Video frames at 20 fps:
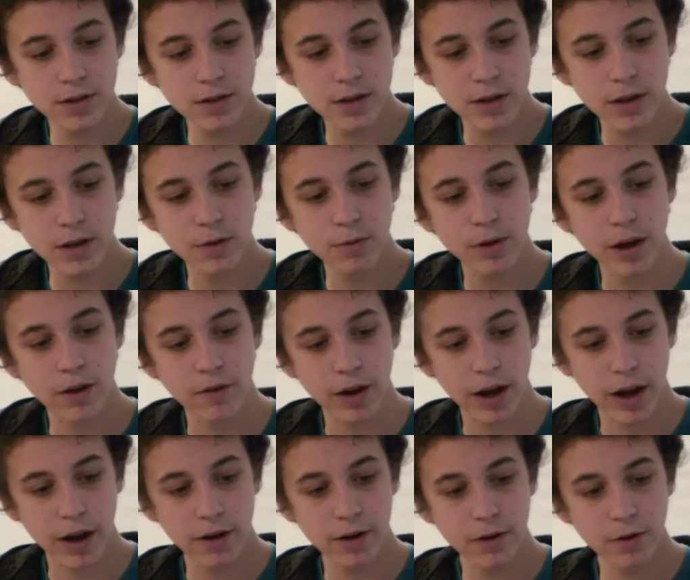you can see, we have
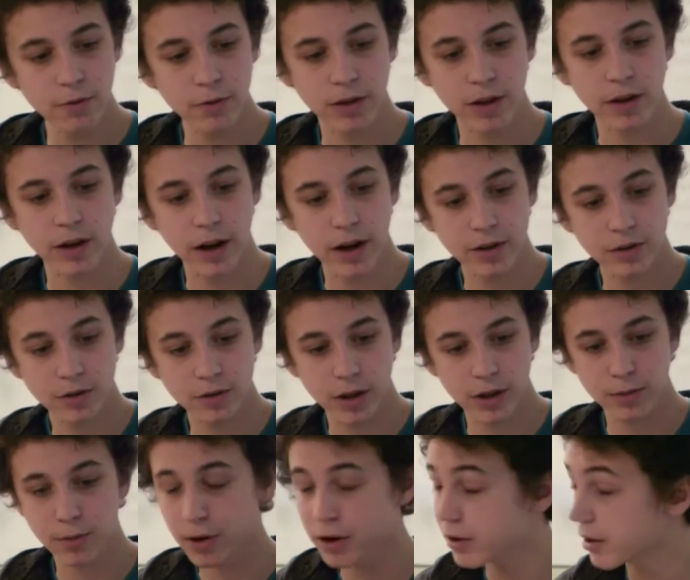a header with a nice
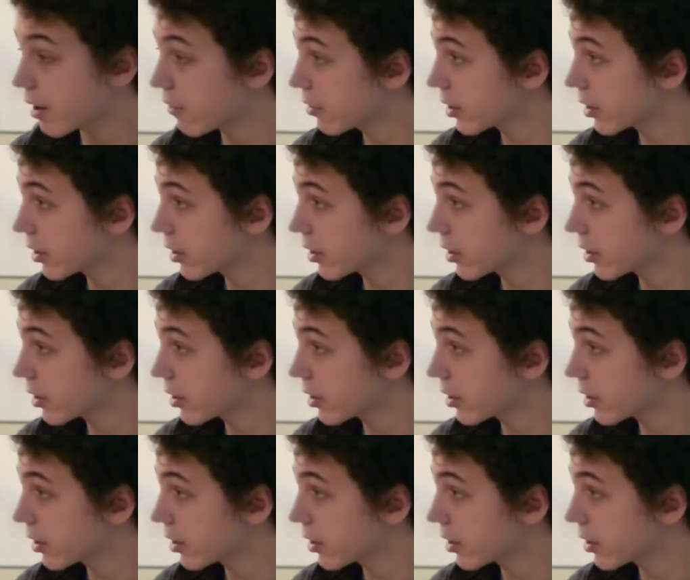transparent